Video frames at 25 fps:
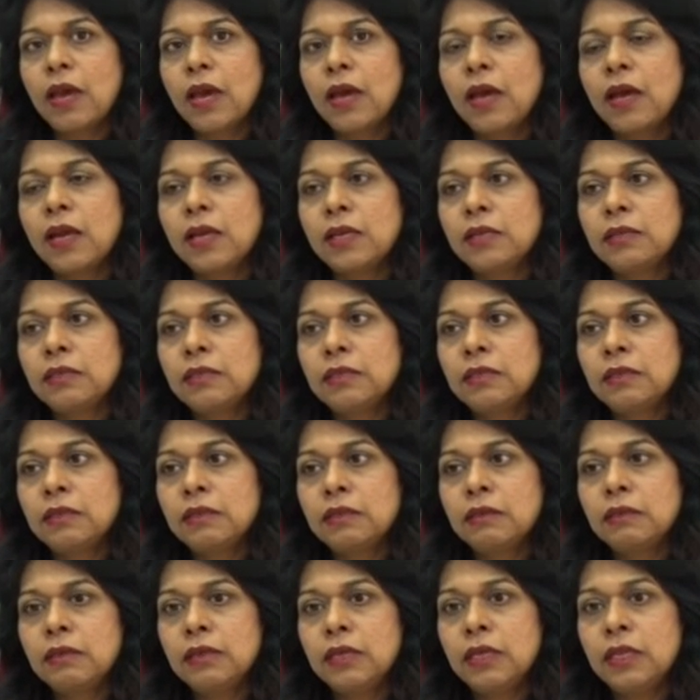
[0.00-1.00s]
and
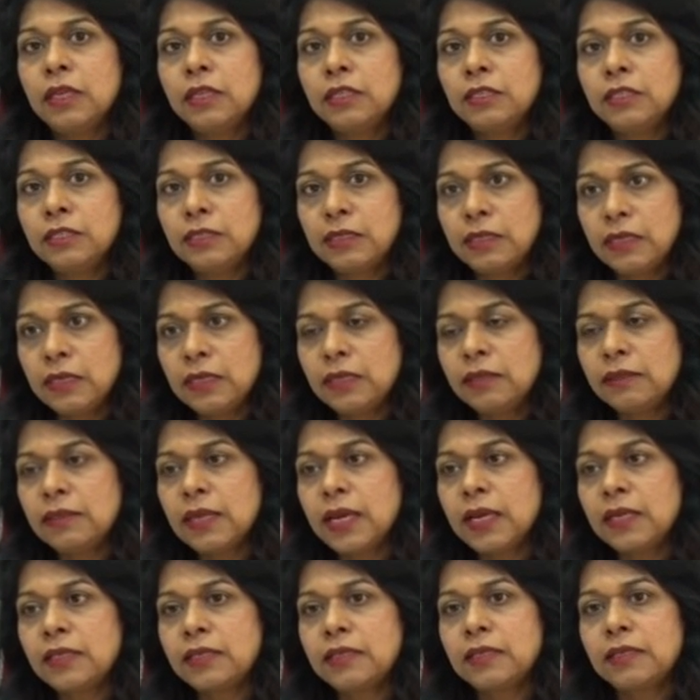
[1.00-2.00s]
in seeing
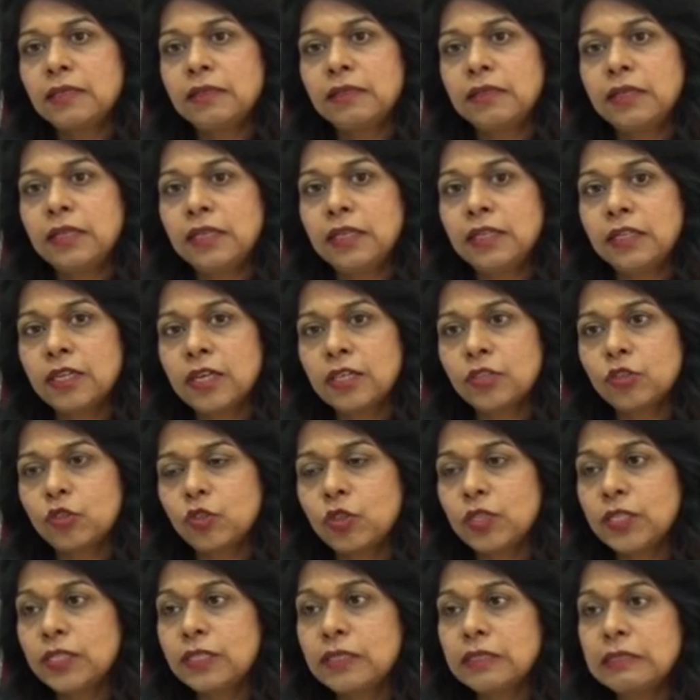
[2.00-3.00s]
that the
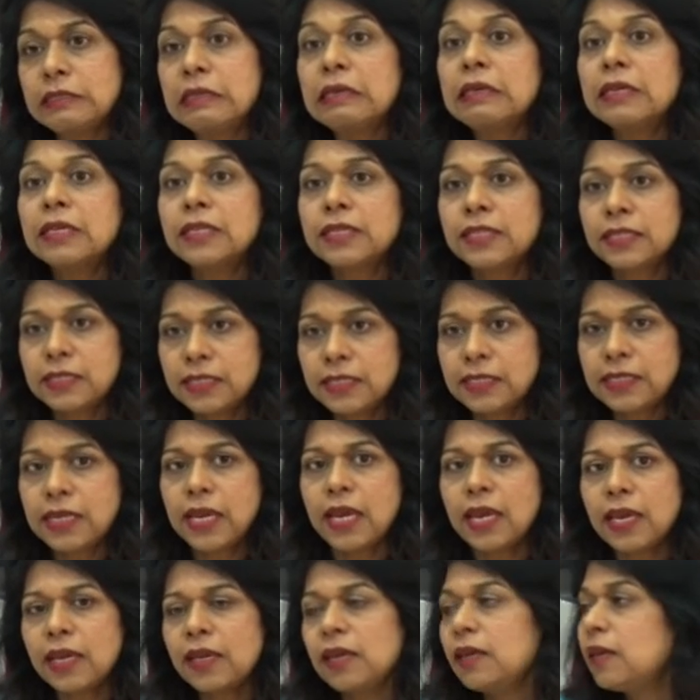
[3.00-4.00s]
industries
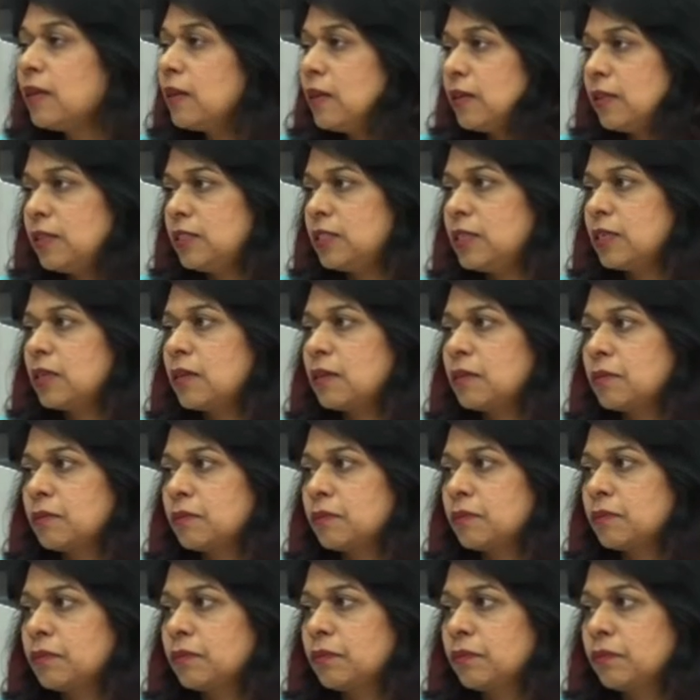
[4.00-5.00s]
stay in India.
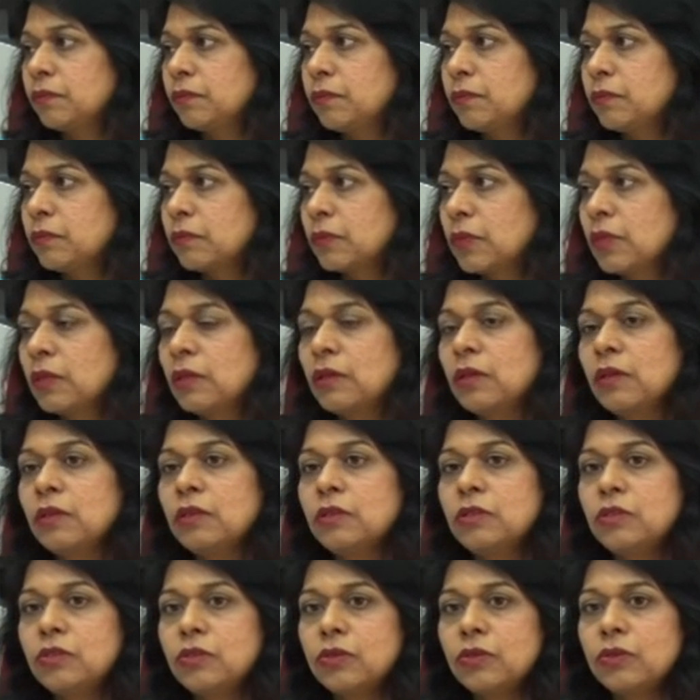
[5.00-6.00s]

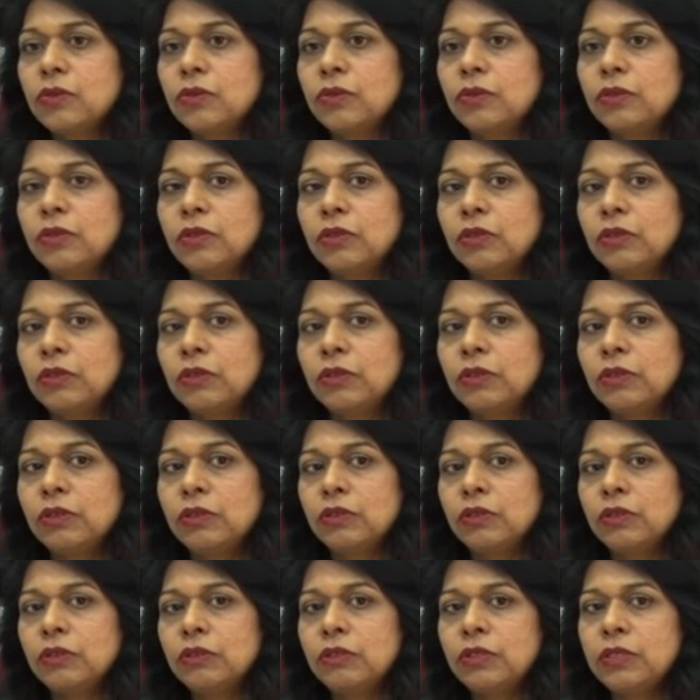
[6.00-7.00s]
So
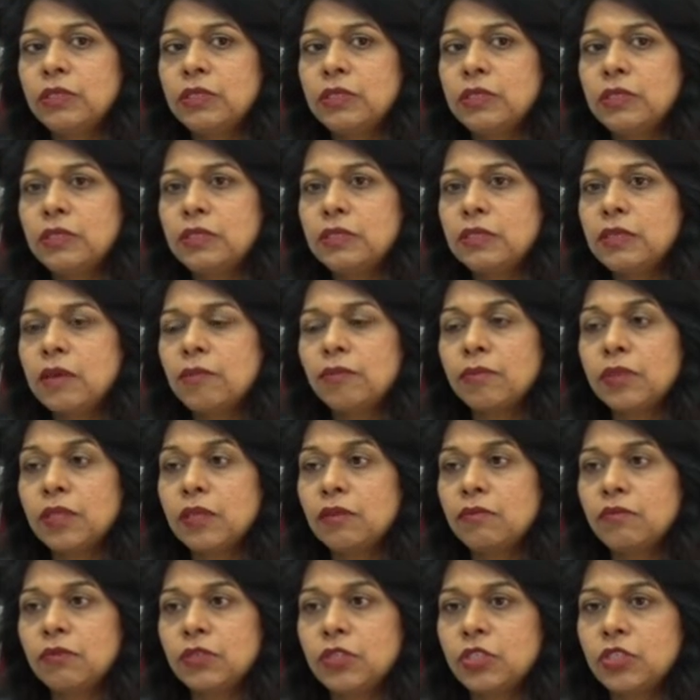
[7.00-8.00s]
this is
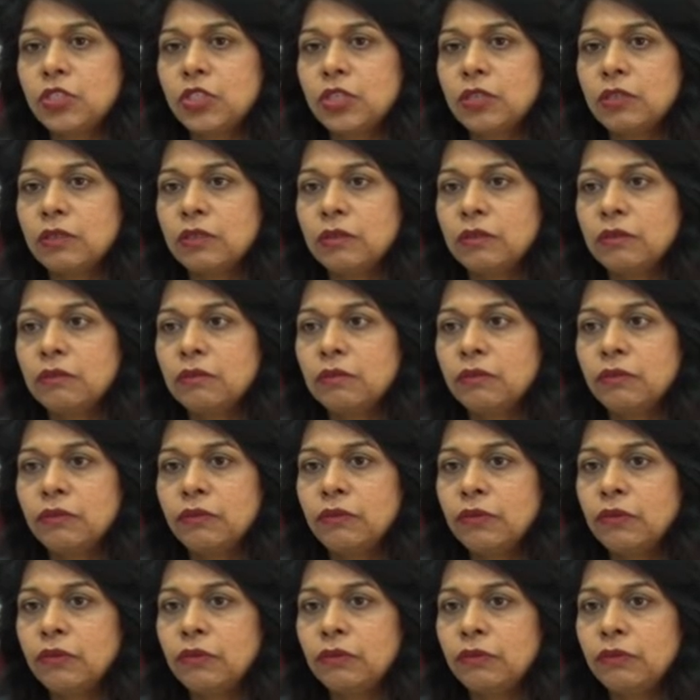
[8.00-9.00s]
something which
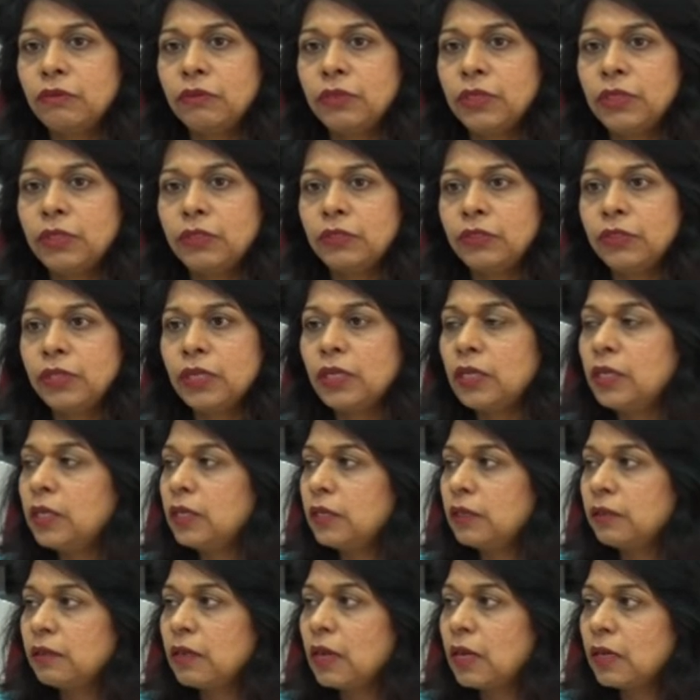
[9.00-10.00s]
we
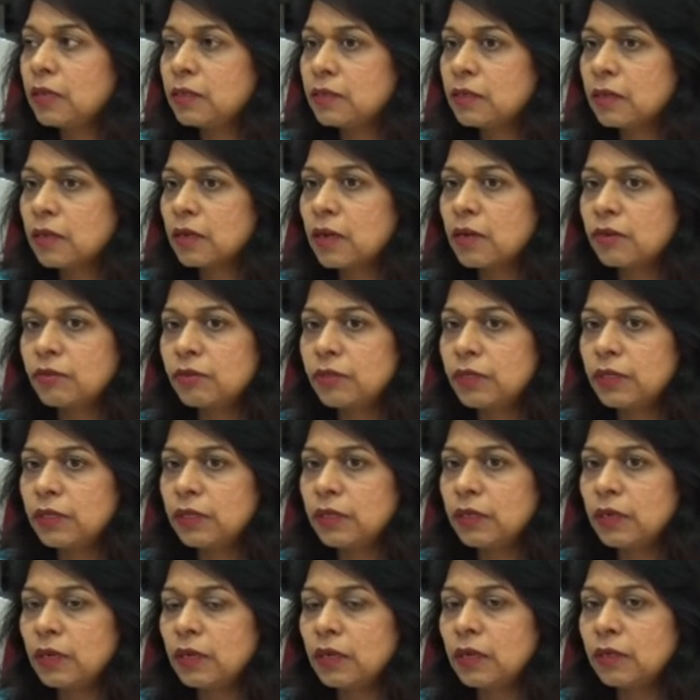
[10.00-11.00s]
really, as a
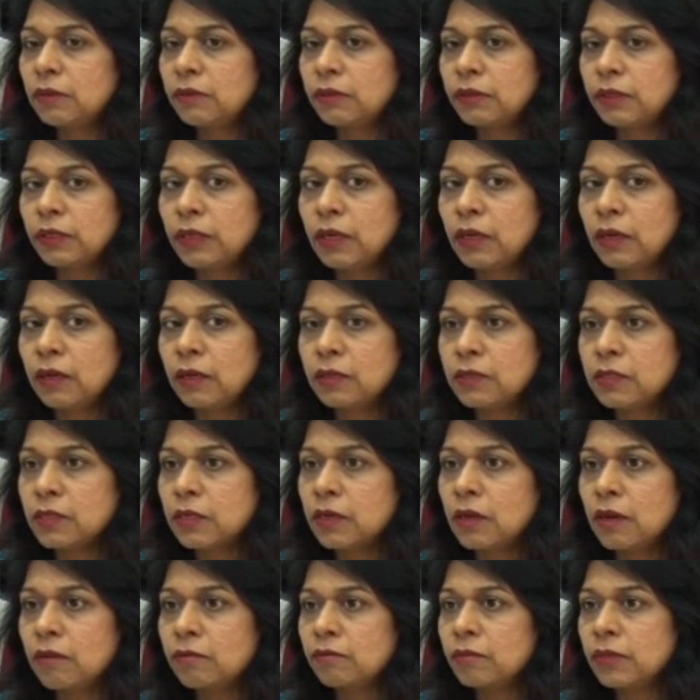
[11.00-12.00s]
country and as a
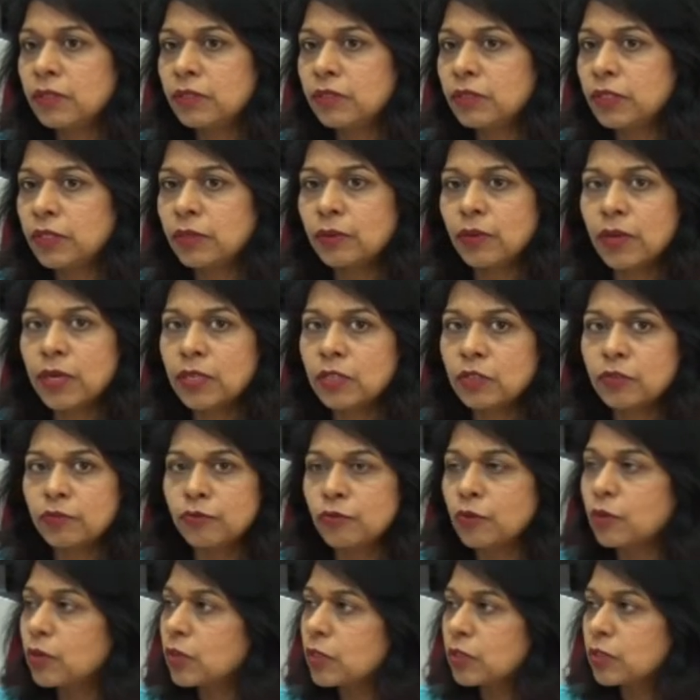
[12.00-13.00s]
government, require to
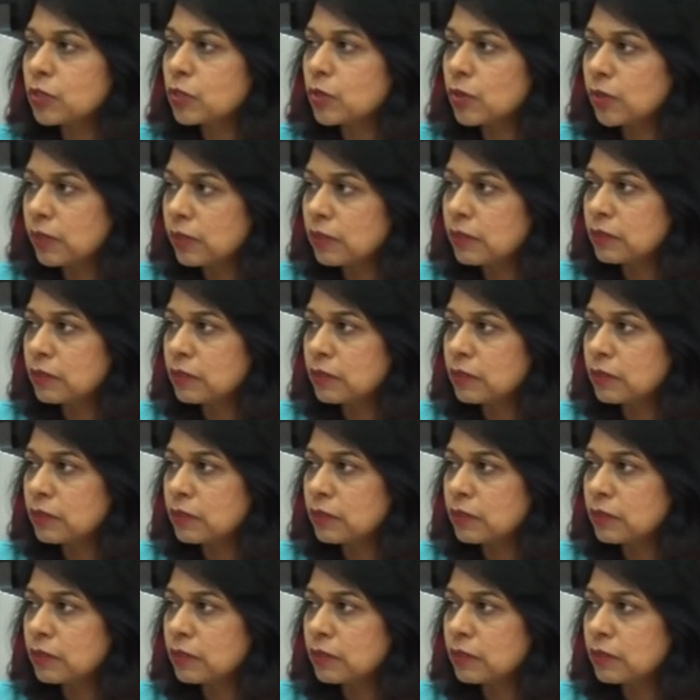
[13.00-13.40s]
focus on